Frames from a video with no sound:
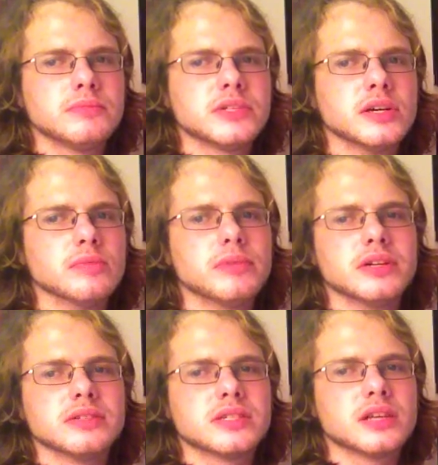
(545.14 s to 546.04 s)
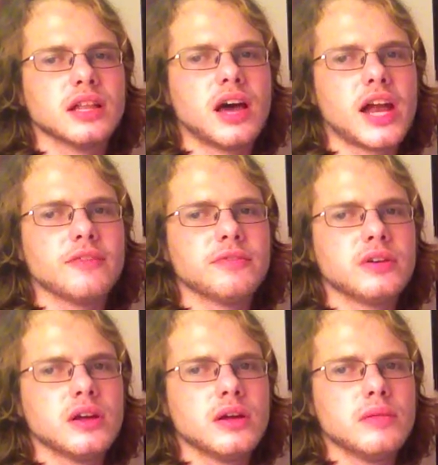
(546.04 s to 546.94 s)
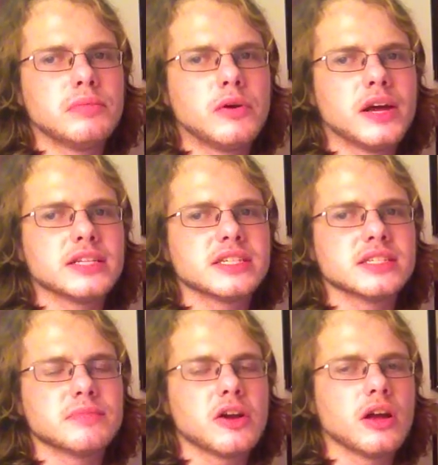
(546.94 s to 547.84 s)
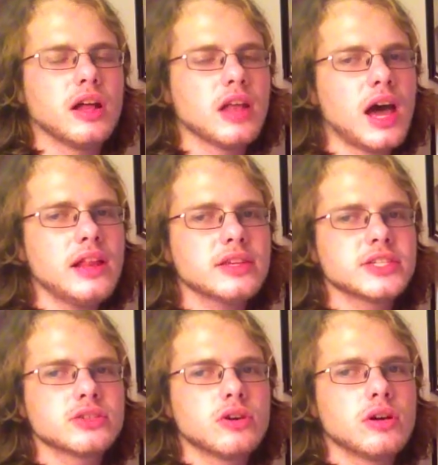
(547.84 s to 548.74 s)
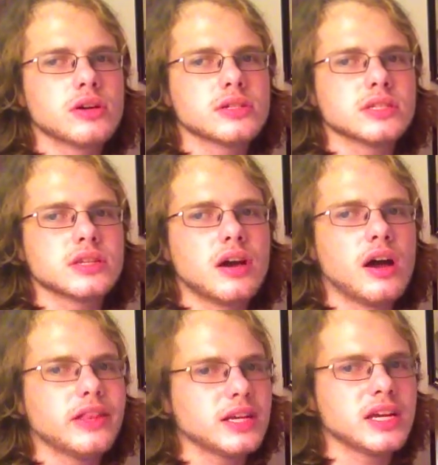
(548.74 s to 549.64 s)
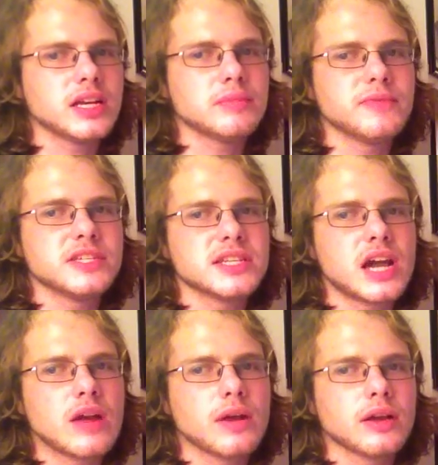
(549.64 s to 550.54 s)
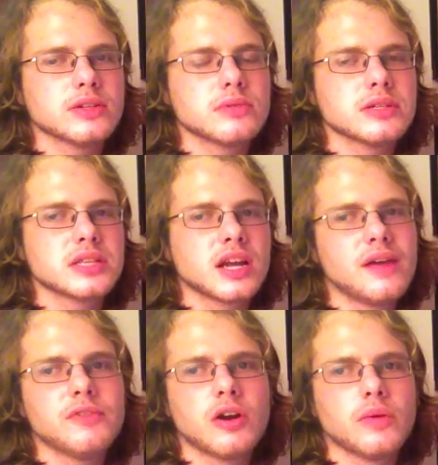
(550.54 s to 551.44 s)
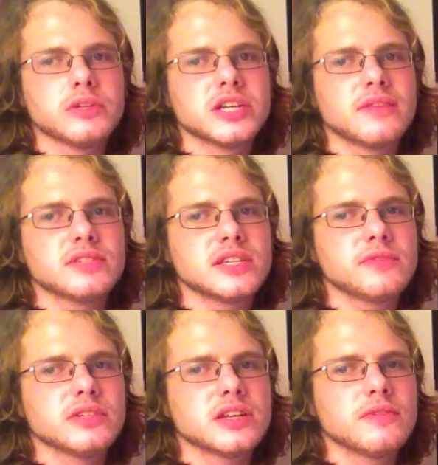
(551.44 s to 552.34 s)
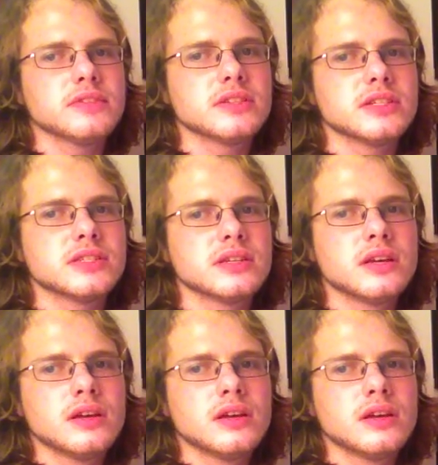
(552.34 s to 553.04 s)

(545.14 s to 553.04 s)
So there's a lot of poeticism there. A lot of the songs on the Kingdom of Desire record, as well as the cover art, which you have to see for yourself, it's